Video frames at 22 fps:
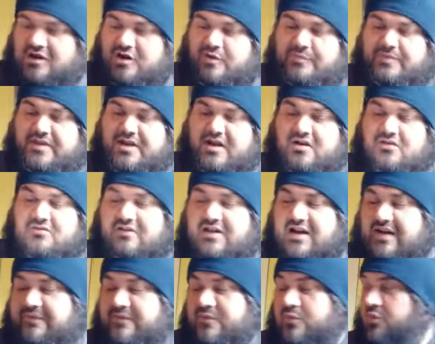Hope they all
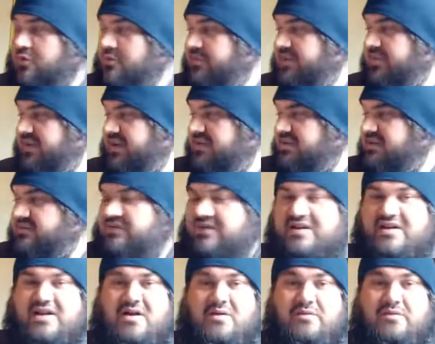arrive in one piece.
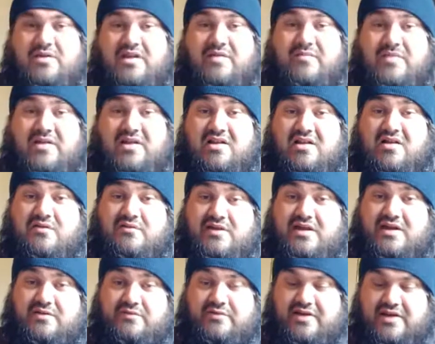If they don't, leave me
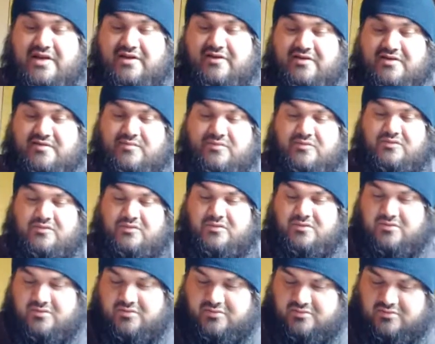alone. I don't care
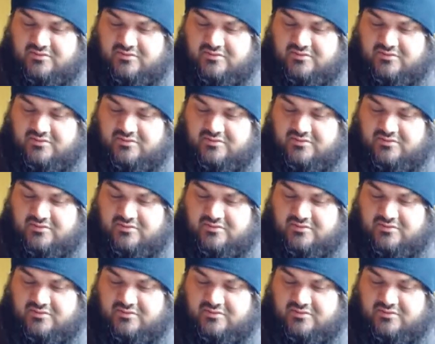anymore.